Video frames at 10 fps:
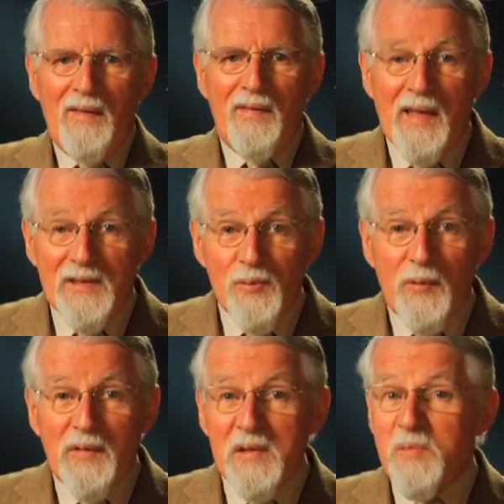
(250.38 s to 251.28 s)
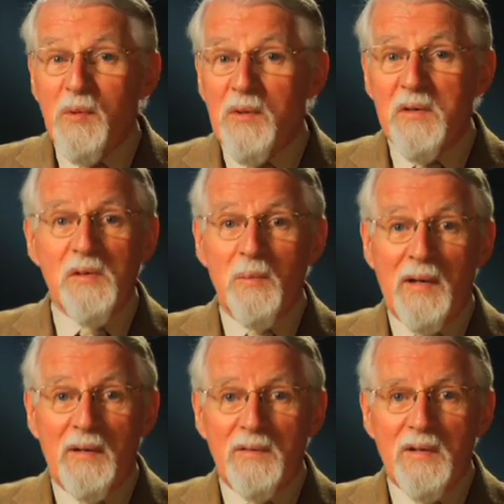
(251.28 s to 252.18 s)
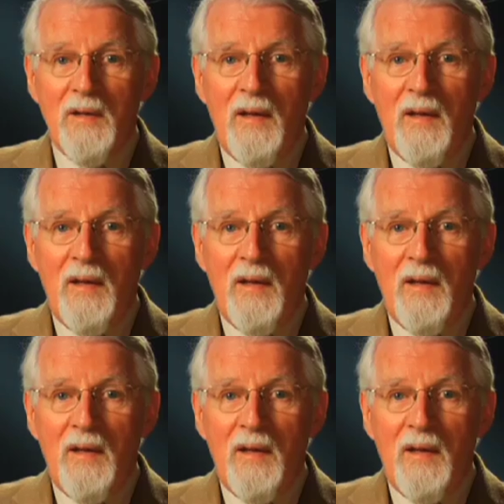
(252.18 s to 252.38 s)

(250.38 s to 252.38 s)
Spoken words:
That's what this book is about.